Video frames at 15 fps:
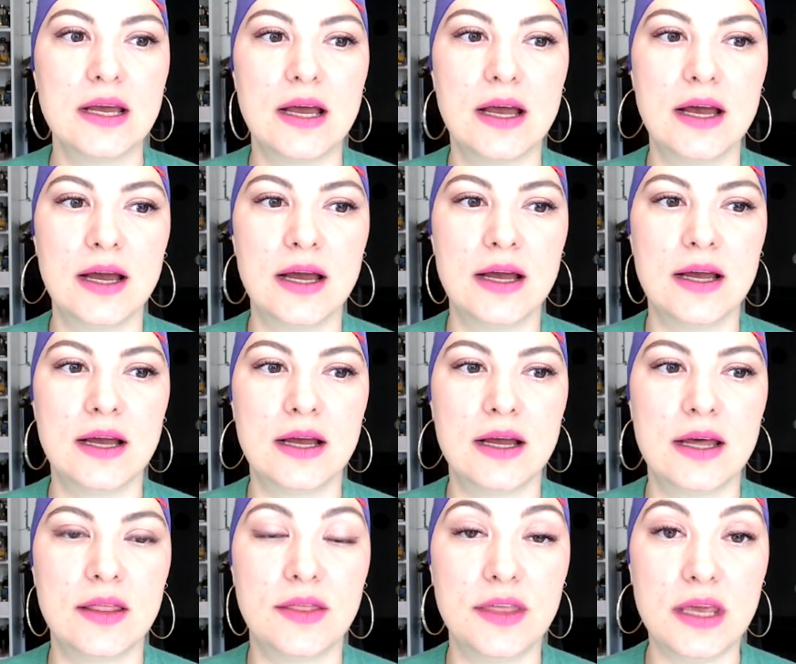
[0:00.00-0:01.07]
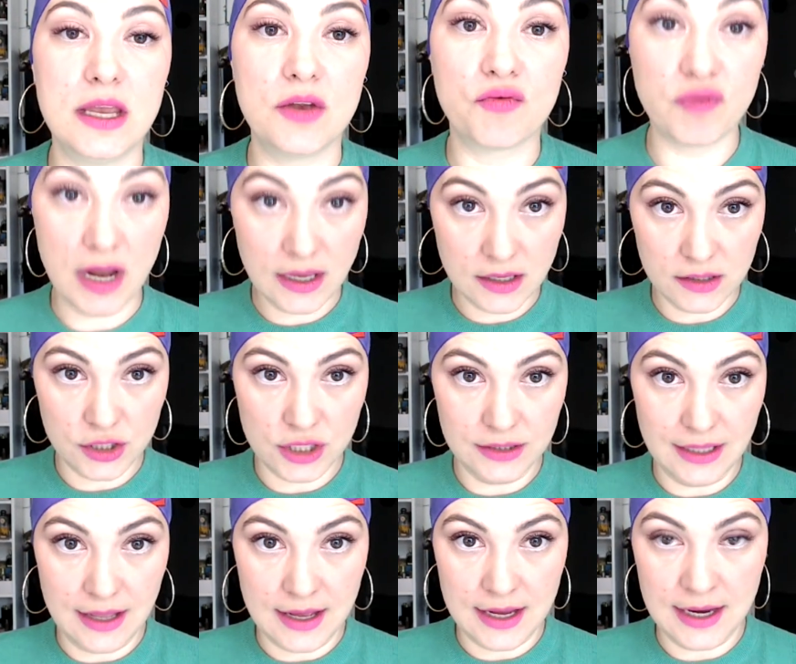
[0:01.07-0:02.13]
The regular
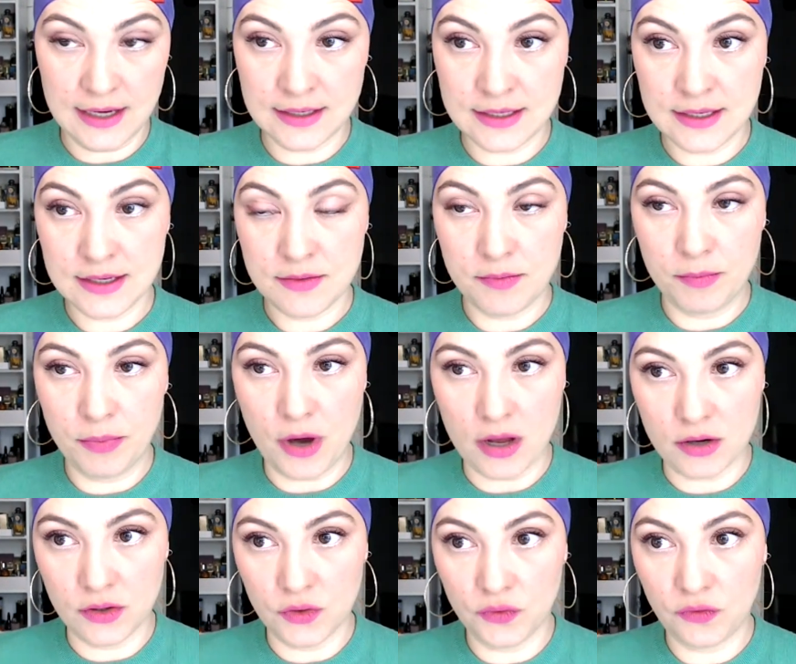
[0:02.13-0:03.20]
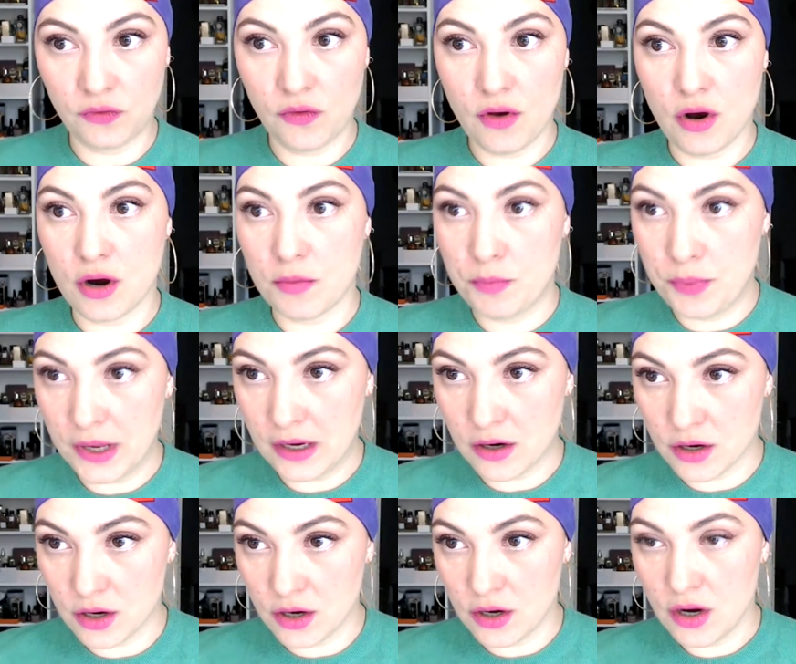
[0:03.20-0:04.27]
line bottles are
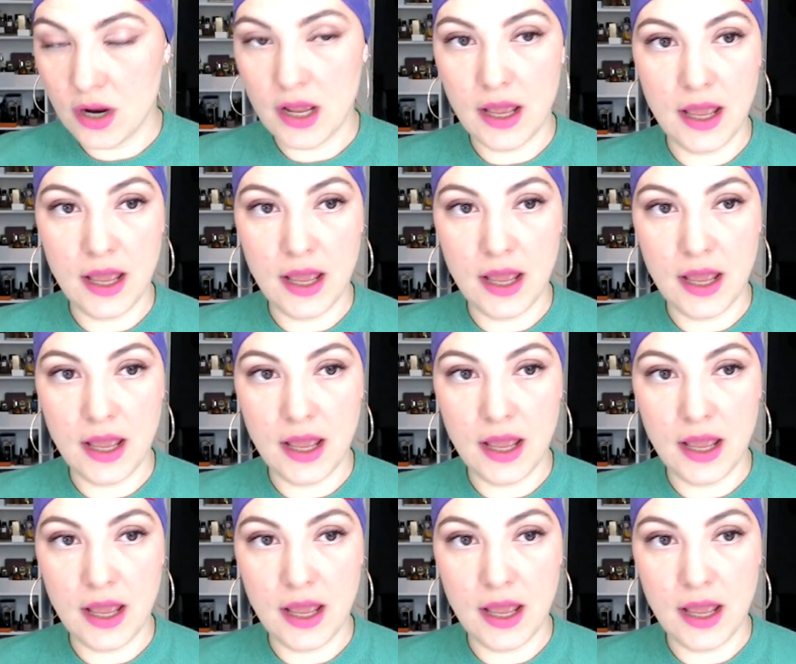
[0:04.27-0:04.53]
bigger